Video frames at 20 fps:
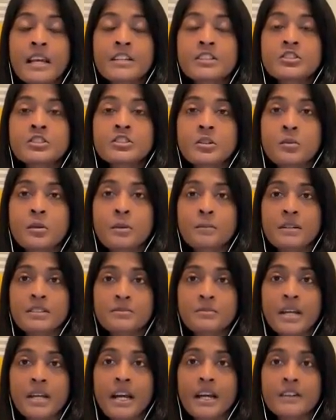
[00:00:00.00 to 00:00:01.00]
and show up
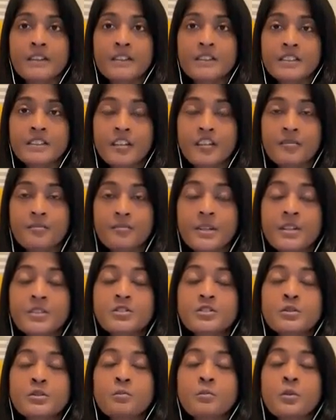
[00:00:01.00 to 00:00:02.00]
as my higher self?
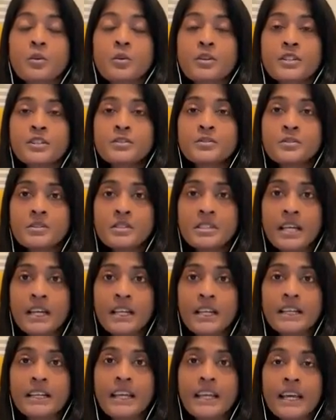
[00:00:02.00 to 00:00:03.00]
Because the more you do
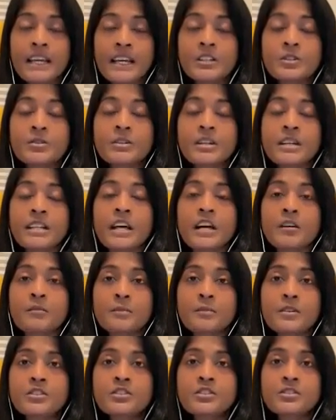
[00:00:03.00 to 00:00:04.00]
that, again, you can
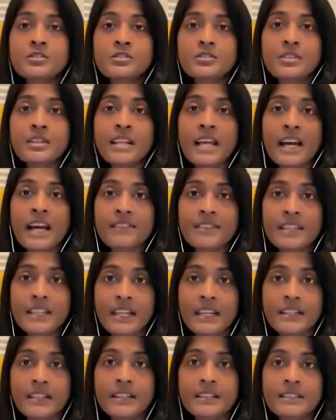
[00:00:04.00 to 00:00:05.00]
help your children
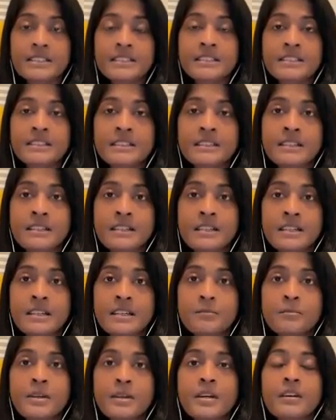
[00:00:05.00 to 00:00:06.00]
navigate it.
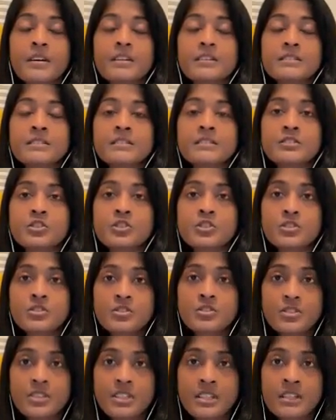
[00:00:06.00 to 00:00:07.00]
Because
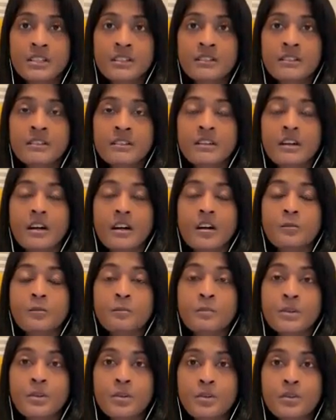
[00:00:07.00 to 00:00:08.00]
children are
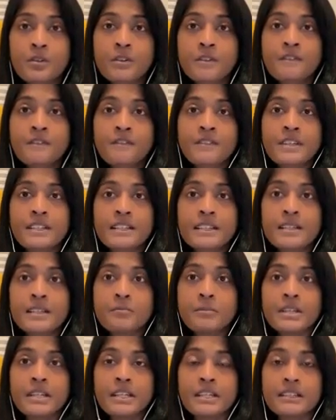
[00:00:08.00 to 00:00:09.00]
pure
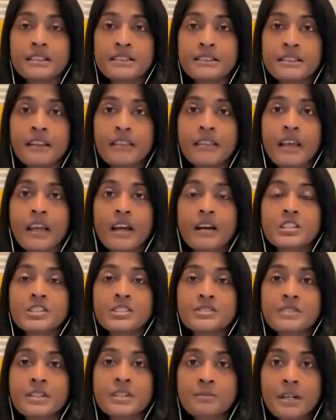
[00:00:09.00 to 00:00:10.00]
feeling beings. They are
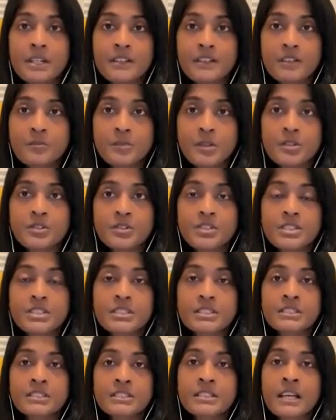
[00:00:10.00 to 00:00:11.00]
driven by their
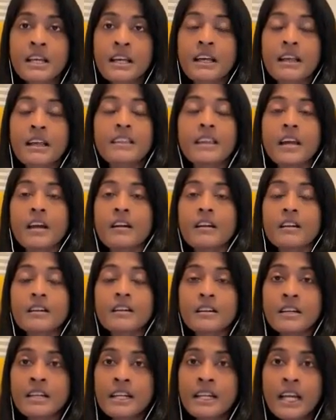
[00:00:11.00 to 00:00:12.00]
emotions. They are
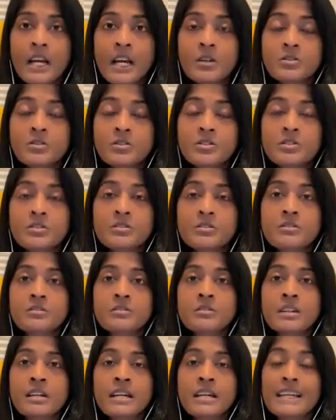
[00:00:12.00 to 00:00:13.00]
learning how
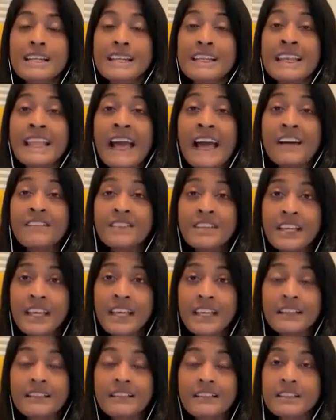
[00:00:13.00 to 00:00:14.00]
to
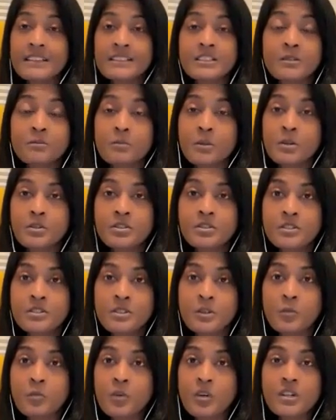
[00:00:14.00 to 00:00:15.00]
navigate this
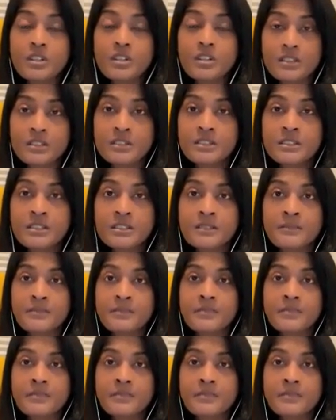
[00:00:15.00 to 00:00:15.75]
emotional world,